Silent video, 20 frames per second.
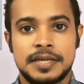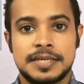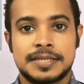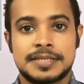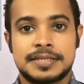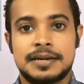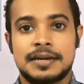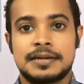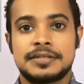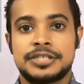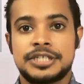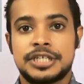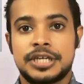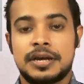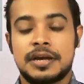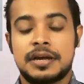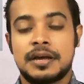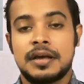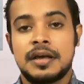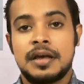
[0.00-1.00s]
Start
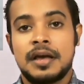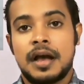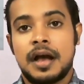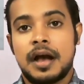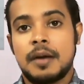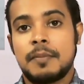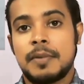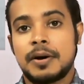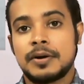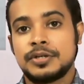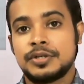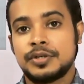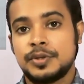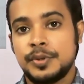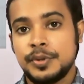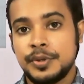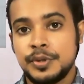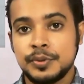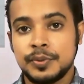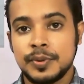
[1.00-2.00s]
share about
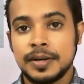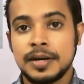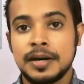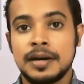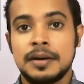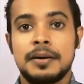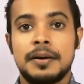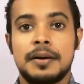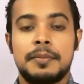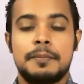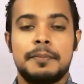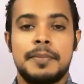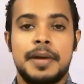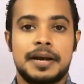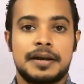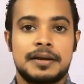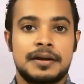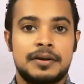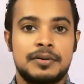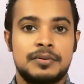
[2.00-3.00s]
your
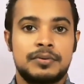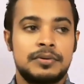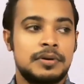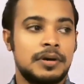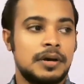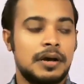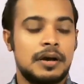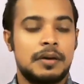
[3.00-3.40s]
background,